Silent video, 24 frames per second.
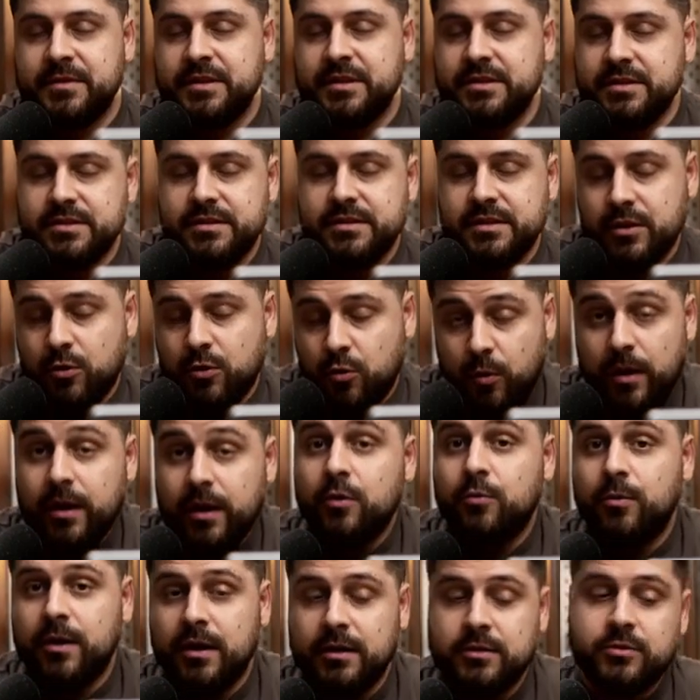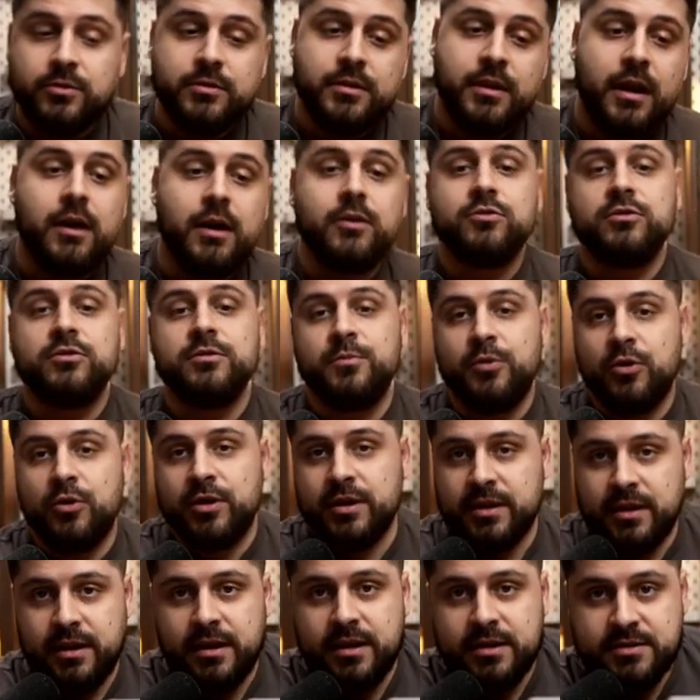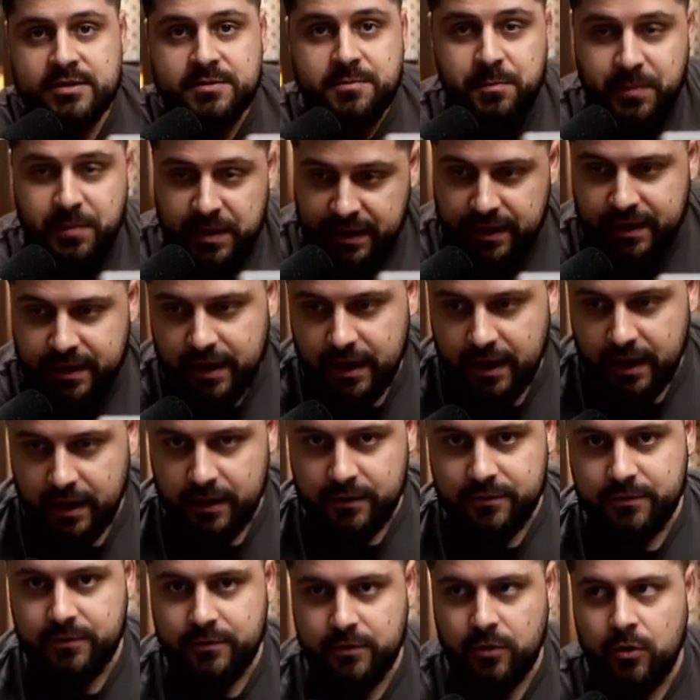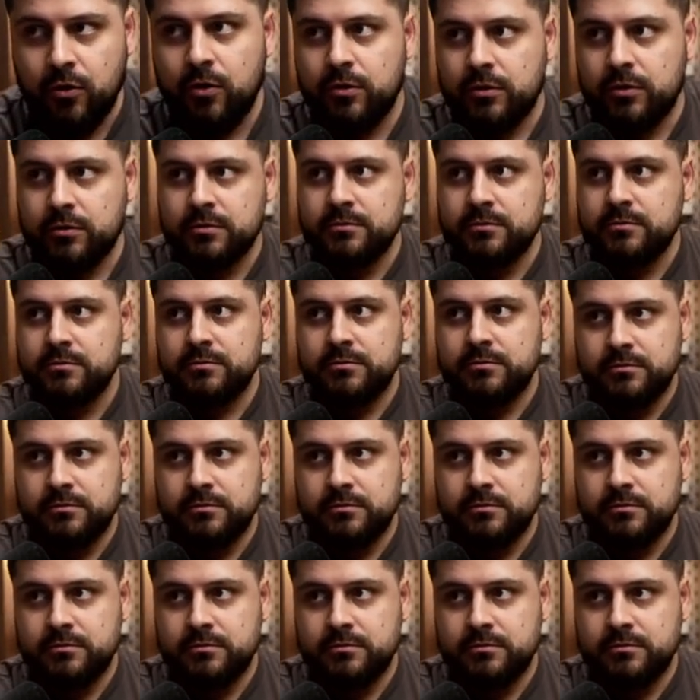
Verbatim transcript: This is a quick one on how to monetize Beehiiv or